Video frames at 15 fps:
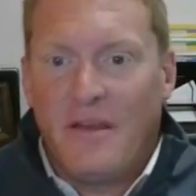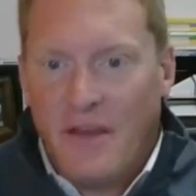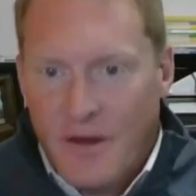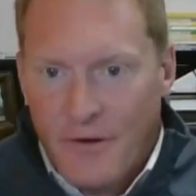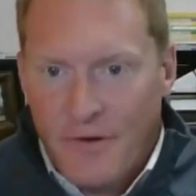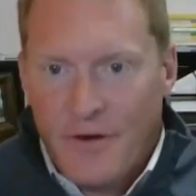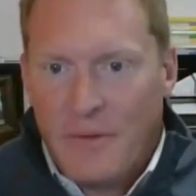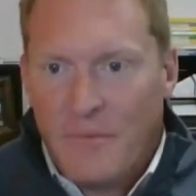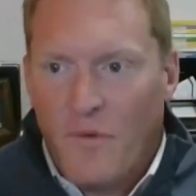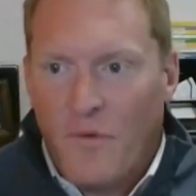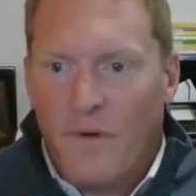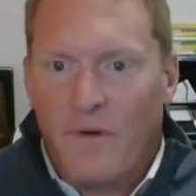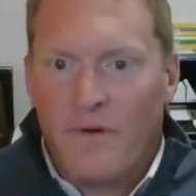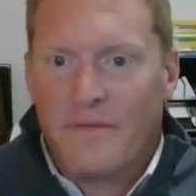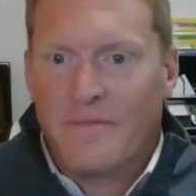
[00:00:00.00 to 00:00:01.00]
in here
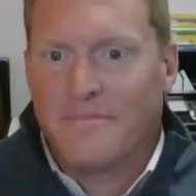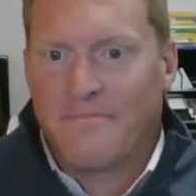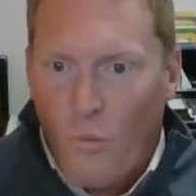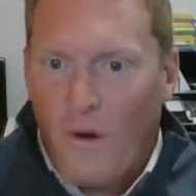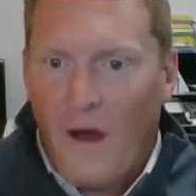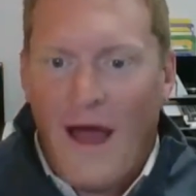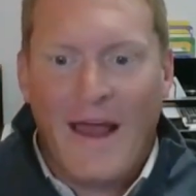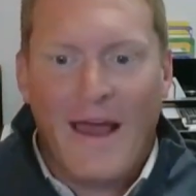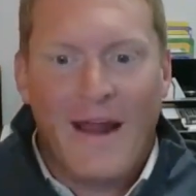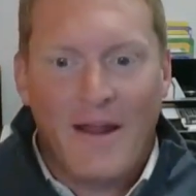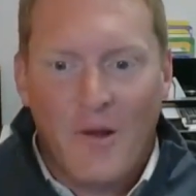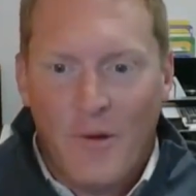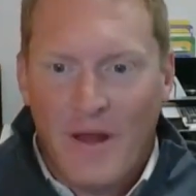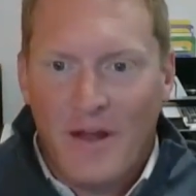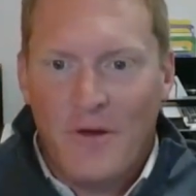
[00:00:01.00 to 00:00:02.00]
anymore. What, I got to
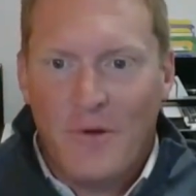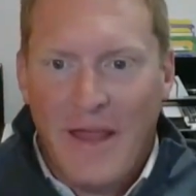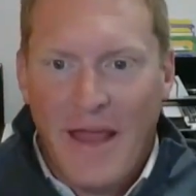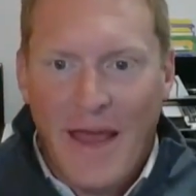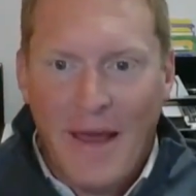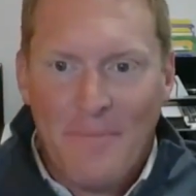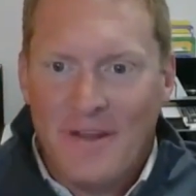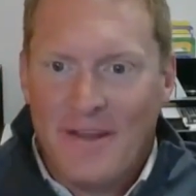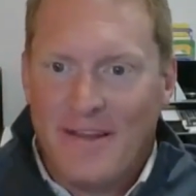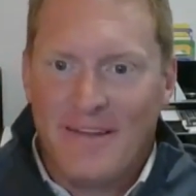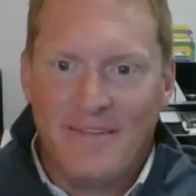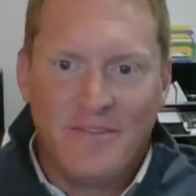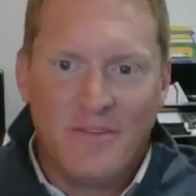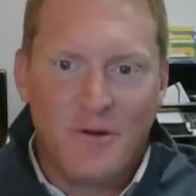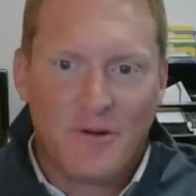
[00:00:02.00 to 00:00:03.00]
go get a new cabinet,
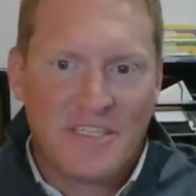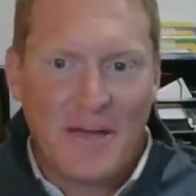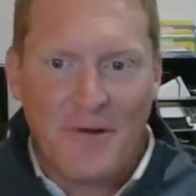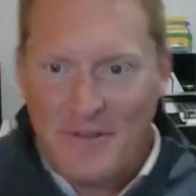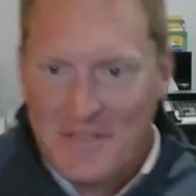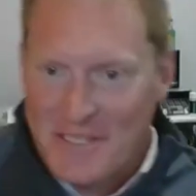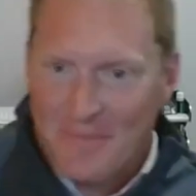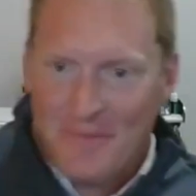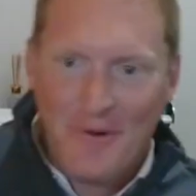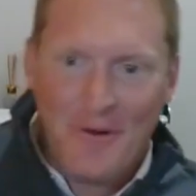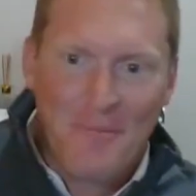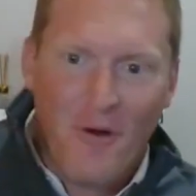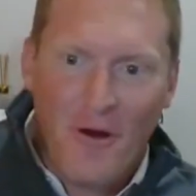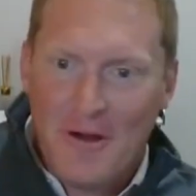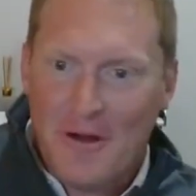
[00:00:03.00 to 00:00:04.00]
and you're selling something
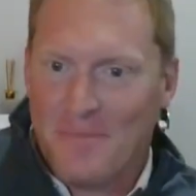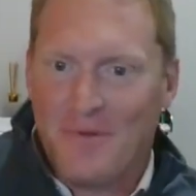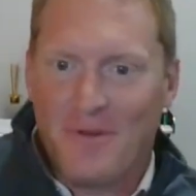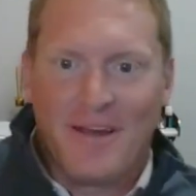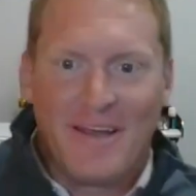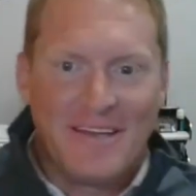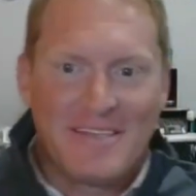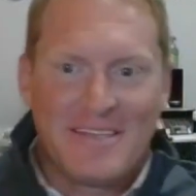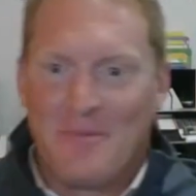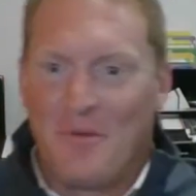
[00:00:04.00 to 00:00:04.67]
on Marketplace.